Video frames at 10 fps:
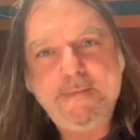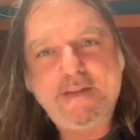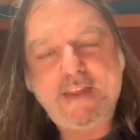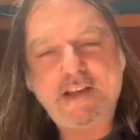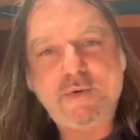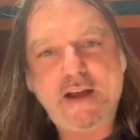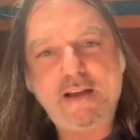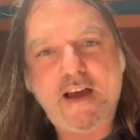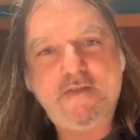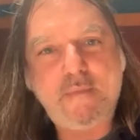that's what I
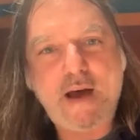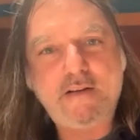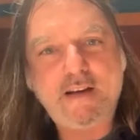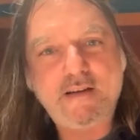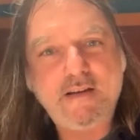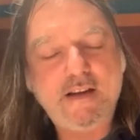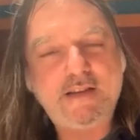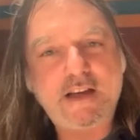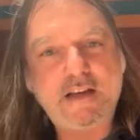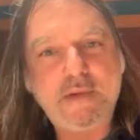love about it,
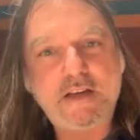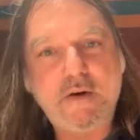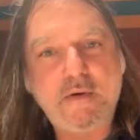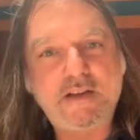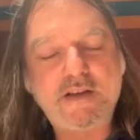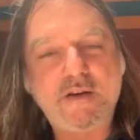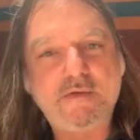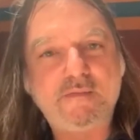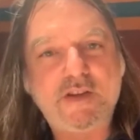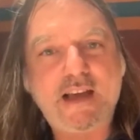is it can be going
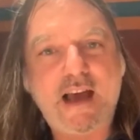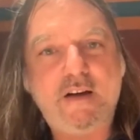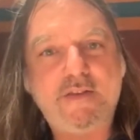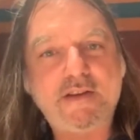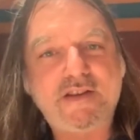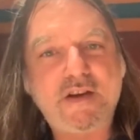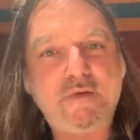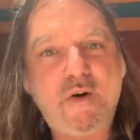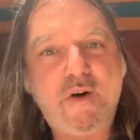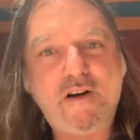so south and so
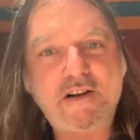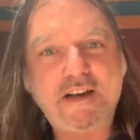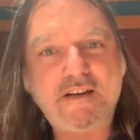wrong,